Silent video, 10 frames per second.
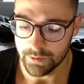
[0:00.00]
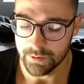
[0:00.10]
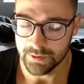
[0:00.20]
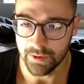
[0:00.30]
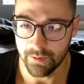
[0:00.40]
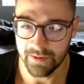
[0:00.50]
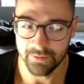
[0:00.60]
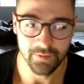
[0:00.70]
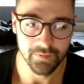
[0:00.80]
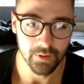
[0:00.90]
So
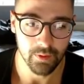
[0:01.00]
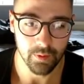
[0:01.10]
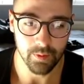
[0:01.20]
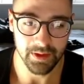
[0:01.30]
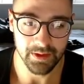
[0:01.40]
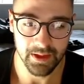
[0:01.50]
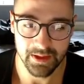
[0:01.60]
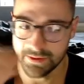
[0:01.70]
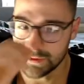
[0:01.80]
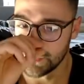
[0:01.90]
math.floor will bring that
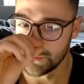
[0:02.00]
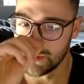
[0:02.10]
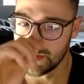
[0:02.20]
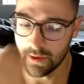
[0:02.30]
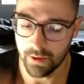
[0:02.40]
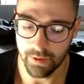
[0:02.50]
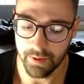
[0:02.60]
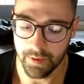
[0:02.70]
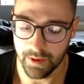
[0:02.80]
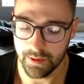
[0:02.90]
into a whole
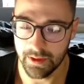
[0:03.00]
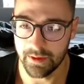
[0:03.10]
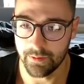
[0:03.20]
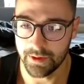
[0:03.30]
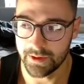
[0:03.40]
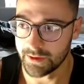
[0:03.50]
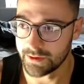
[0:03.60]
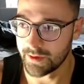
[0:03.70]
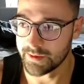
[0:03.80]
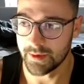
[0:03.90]
number, and then we can
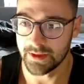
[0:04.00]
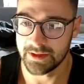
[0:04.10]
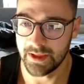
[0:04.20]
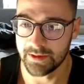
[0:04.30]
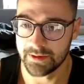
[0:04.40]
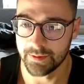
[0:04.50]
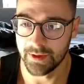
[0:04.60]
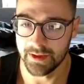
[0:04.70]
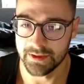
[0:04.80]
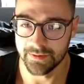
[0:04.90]
times it by 10 to bring it into the